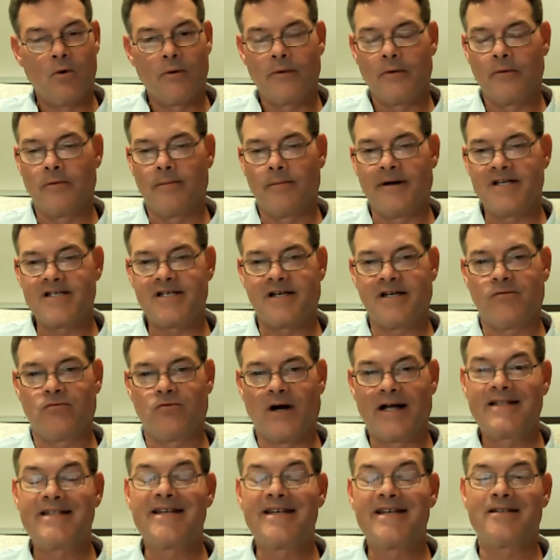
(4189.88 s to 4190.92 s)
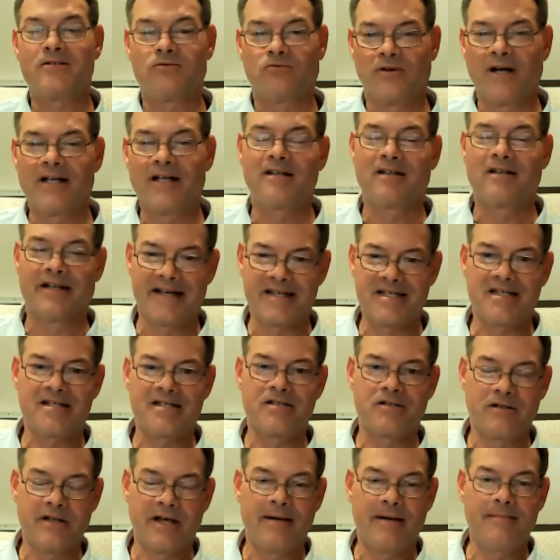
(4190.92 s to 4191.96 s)
basically rent a license
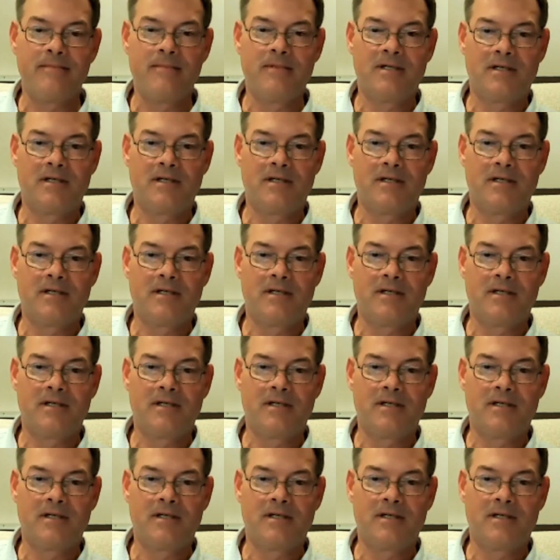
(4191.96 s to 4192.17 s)
to them.